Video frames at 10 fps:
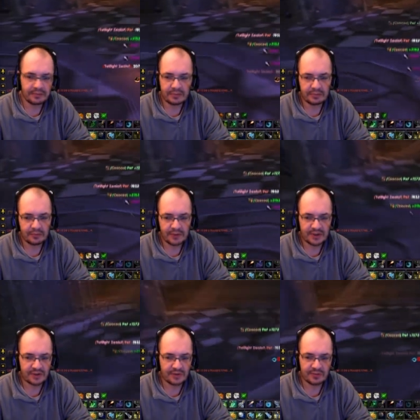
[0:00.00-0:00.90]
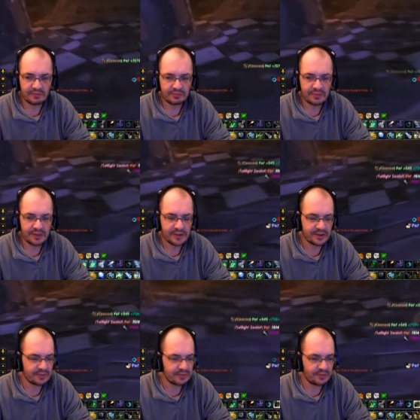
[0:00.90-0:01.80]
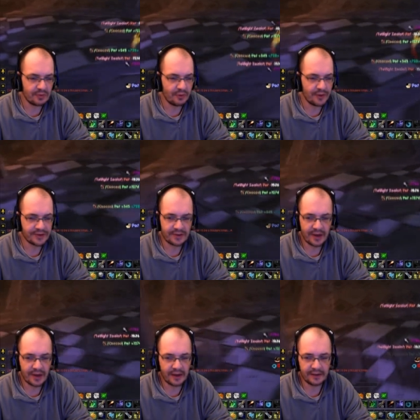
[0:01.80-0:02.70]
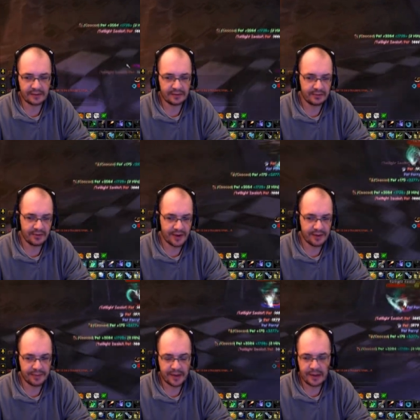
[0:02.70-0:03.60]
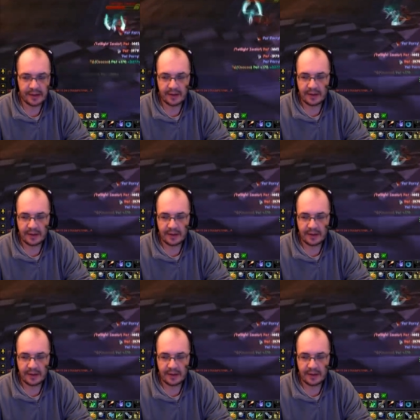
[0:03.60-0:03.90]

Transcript: You know, once is always kite, trap,